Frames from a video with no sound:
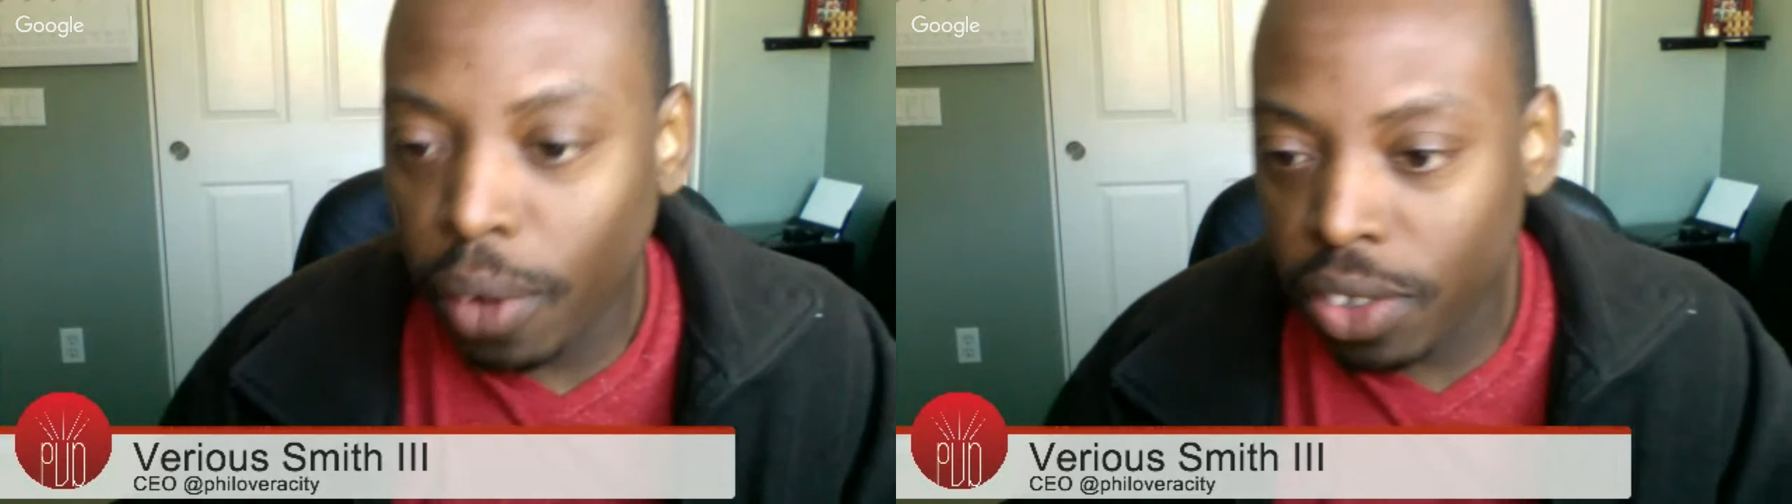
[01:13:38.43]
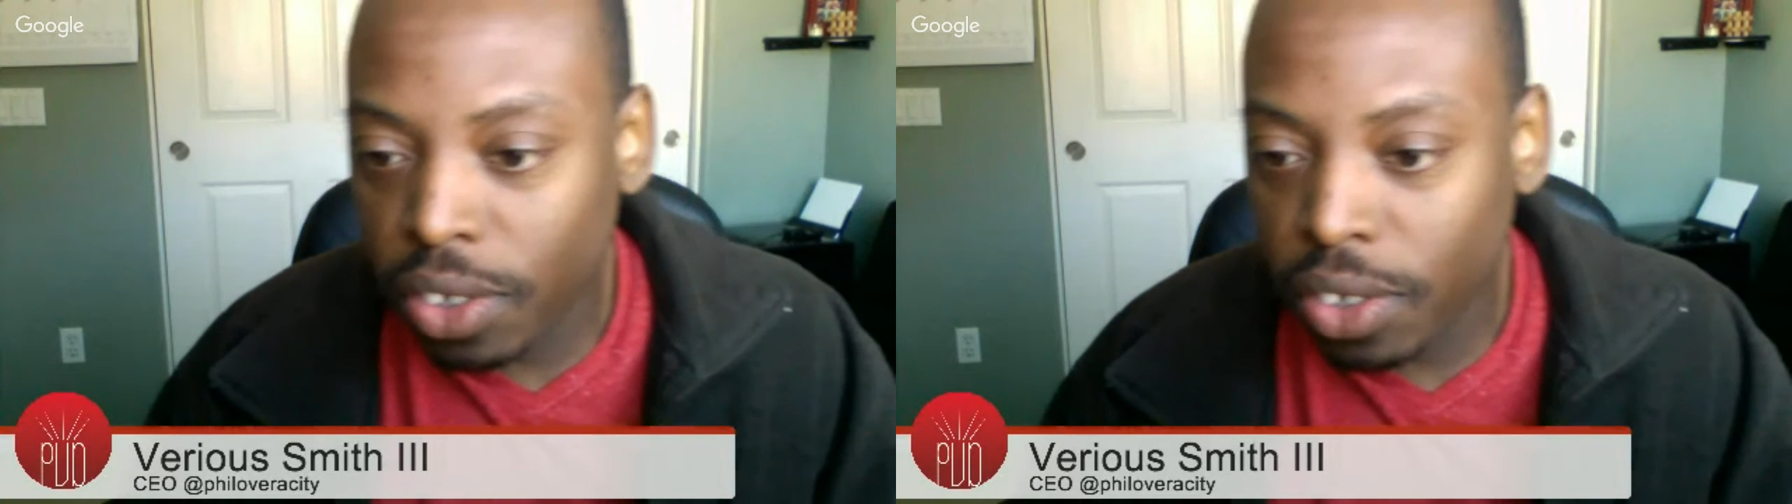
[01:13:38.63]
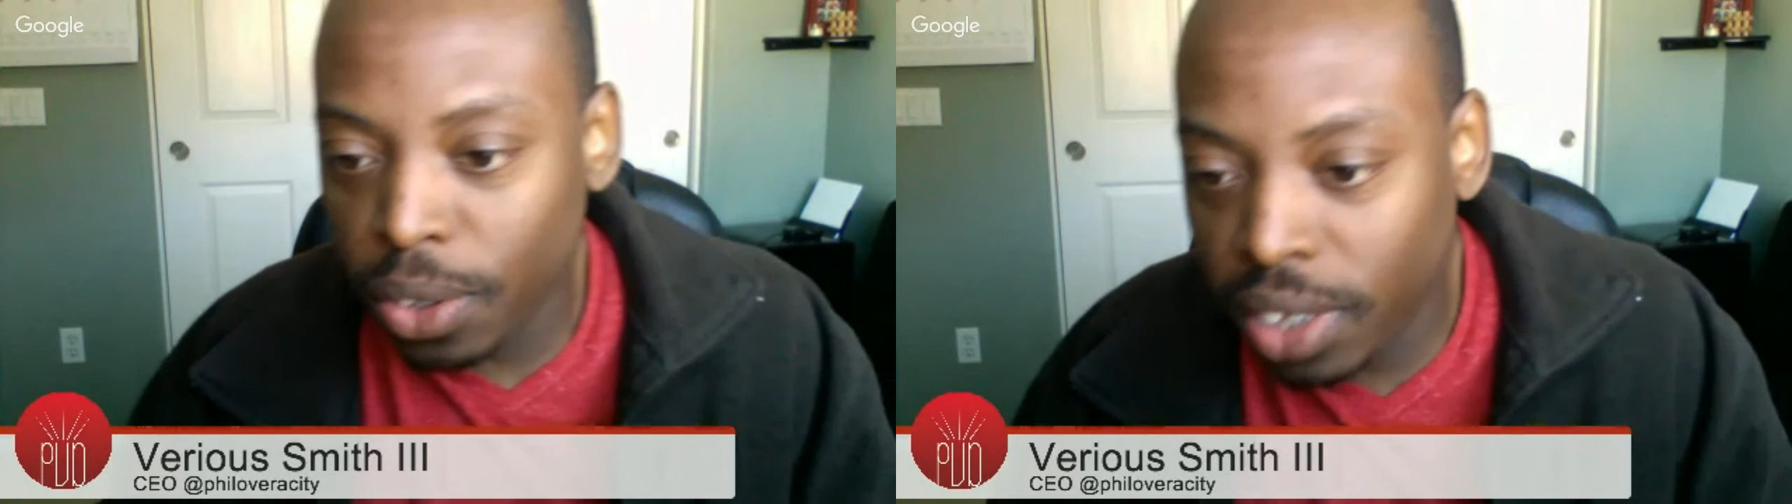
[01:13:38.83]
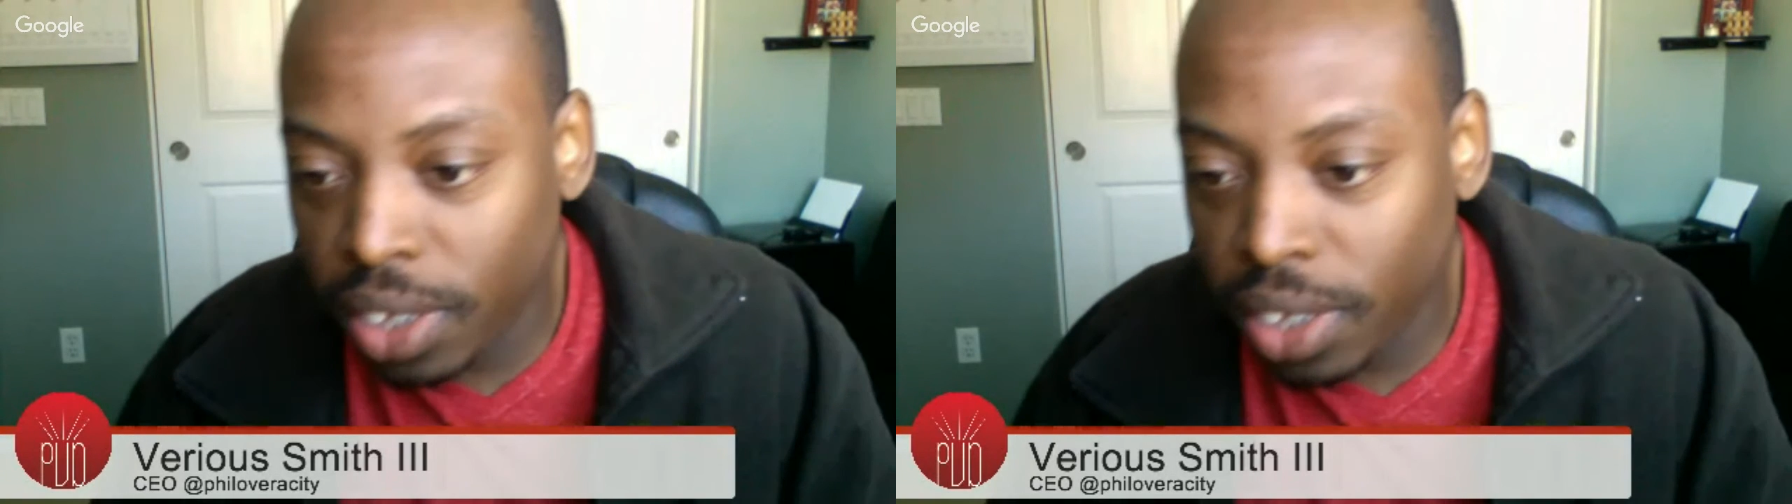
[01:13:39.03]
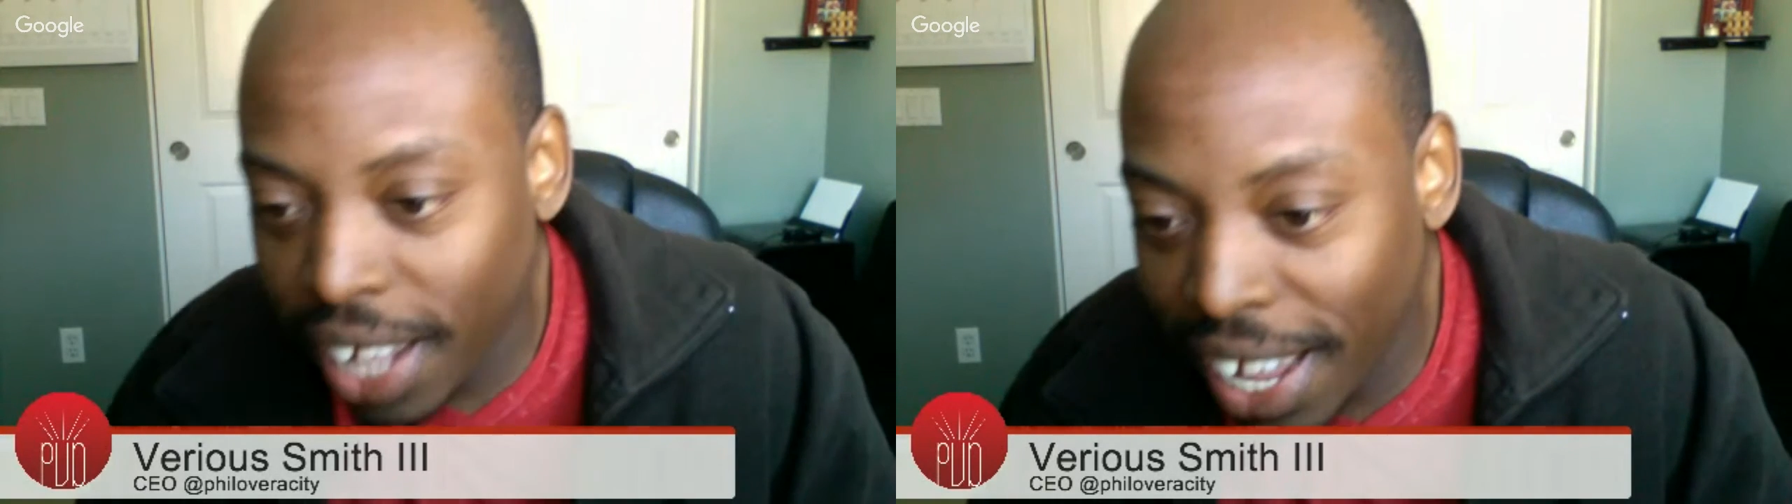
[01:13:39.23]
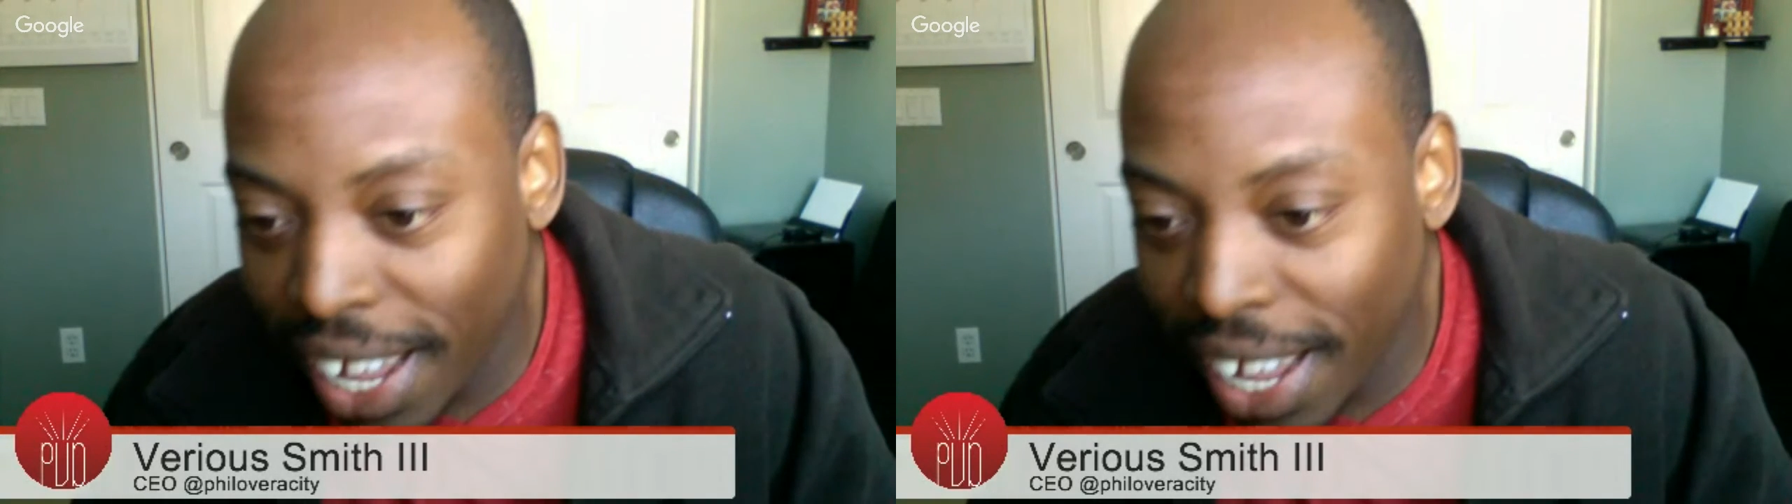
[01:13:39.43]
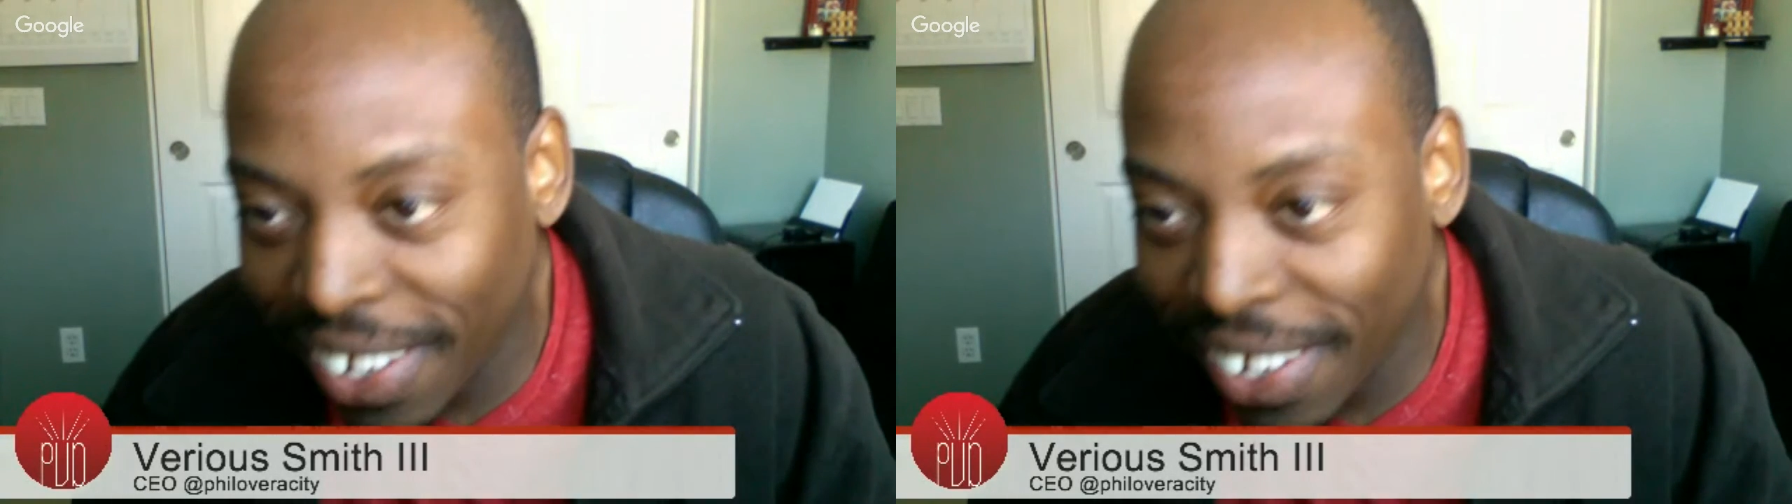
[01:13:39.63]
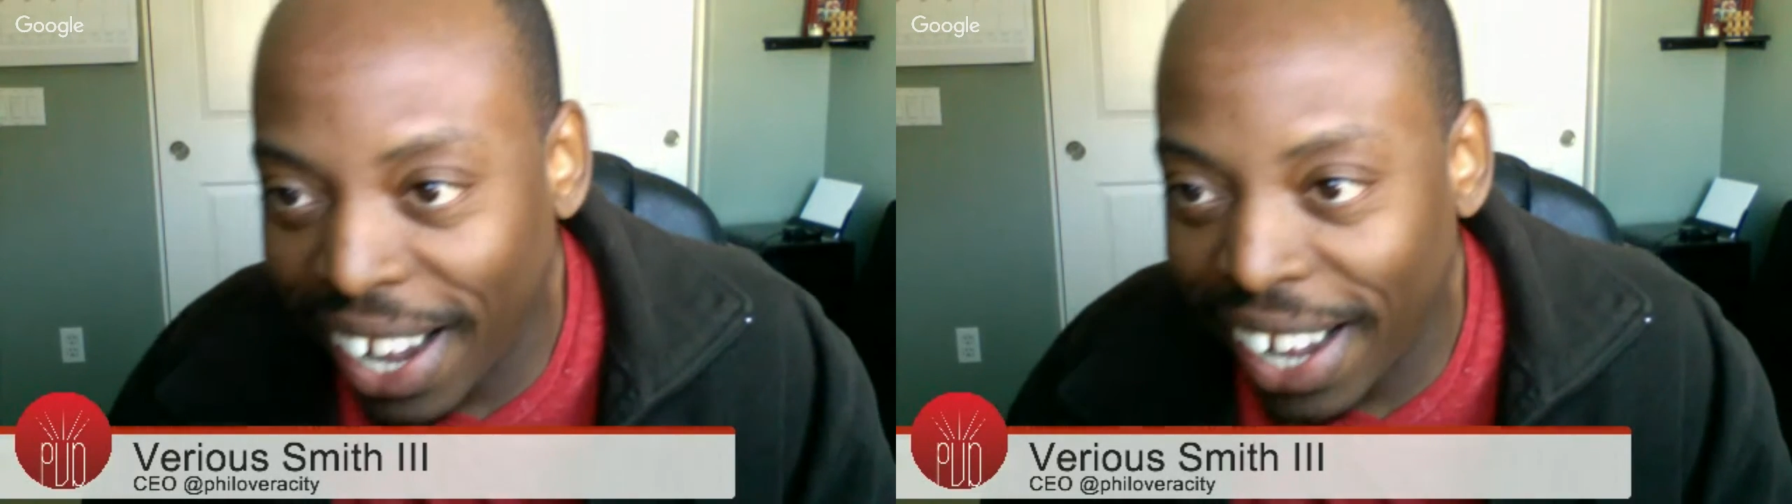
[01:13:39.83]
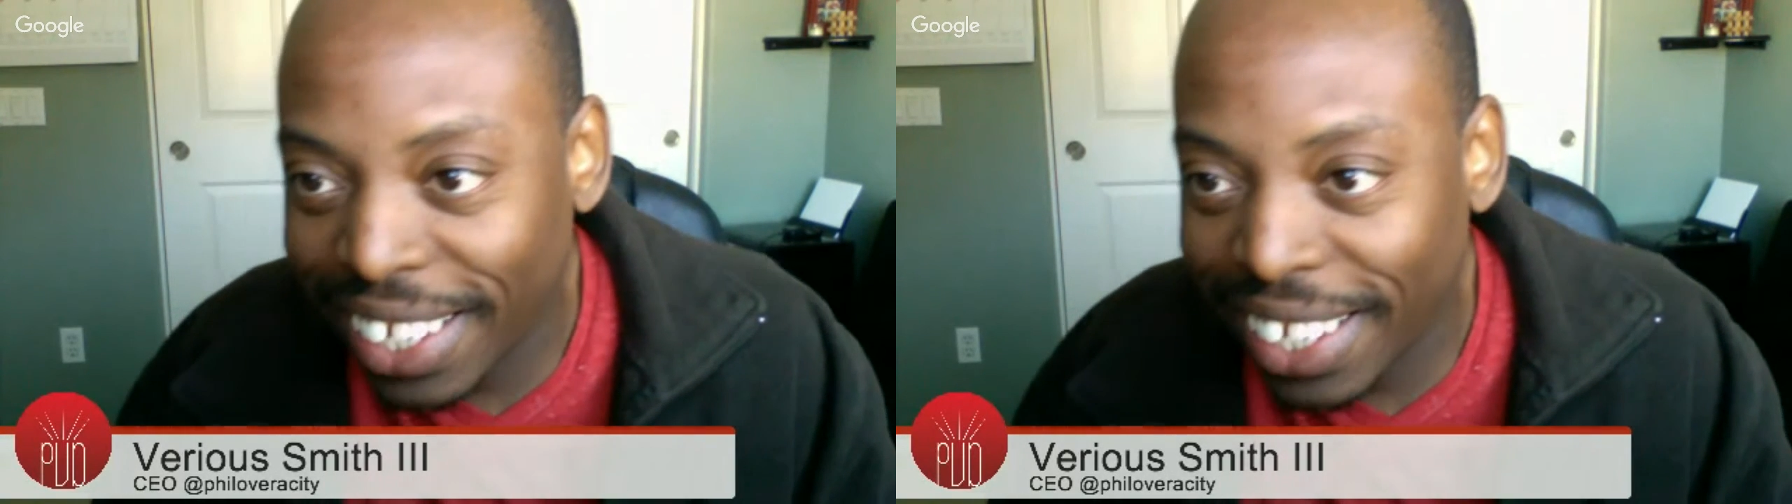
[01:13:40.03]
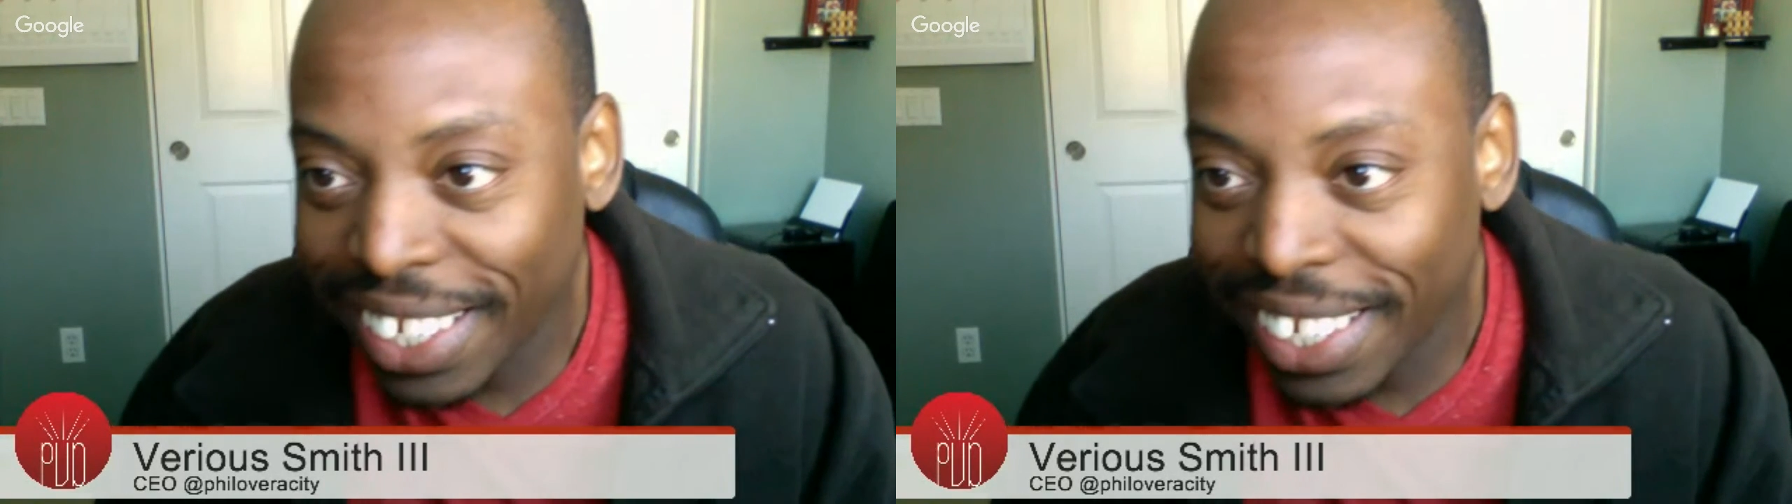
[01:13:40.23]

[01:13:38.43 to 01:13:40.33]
to thank you guys.